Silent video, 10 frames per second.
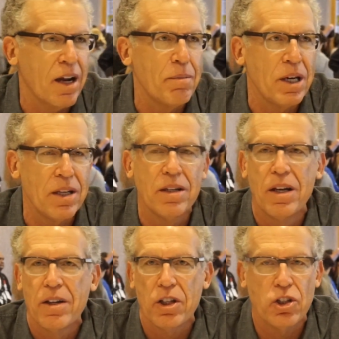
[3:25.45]
I mean,
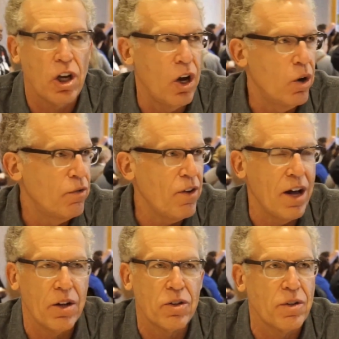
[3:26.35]
the show
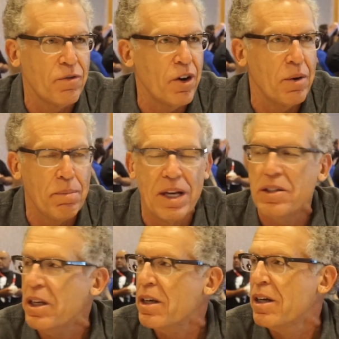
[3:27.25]
follows some very
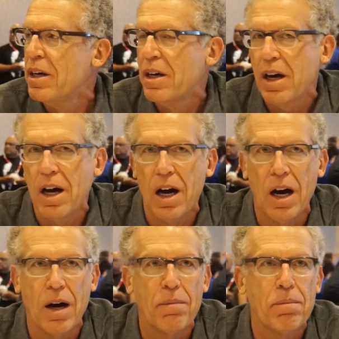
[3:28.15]
basic,
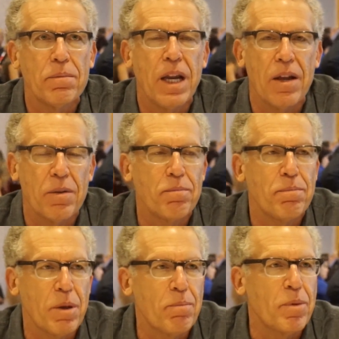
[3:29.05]

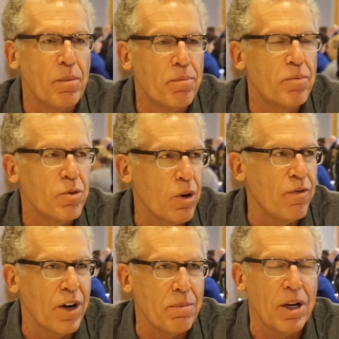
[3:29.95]
the sort
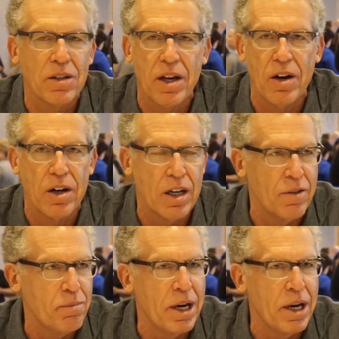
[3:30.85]
of fundamental narrative,